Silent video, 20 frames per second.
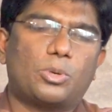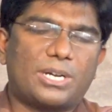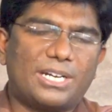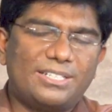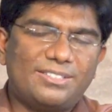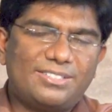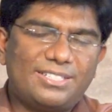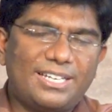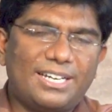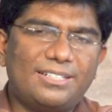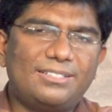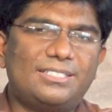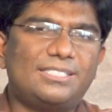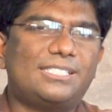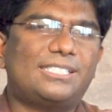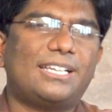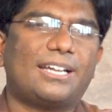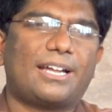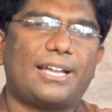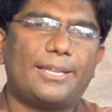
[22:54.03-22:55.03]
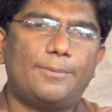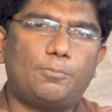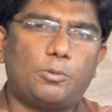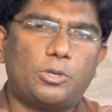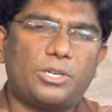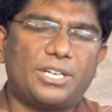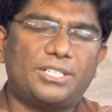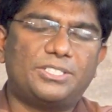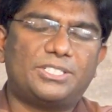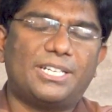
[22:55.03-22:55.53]
consider this a
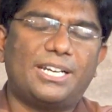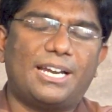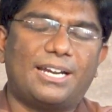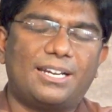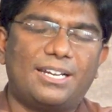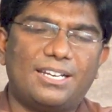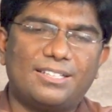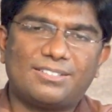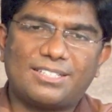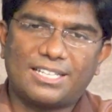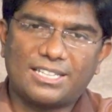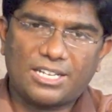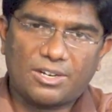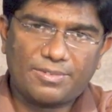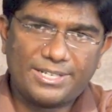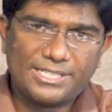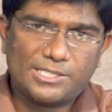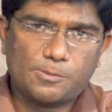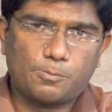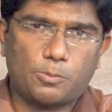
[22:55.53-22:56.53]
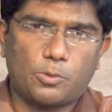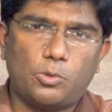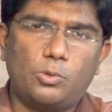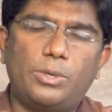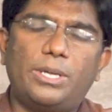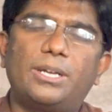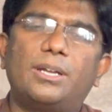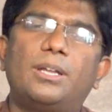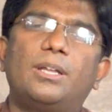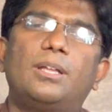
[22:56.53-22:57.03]
hypotension unless otherwise
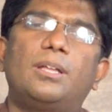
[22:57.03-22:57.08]
proved.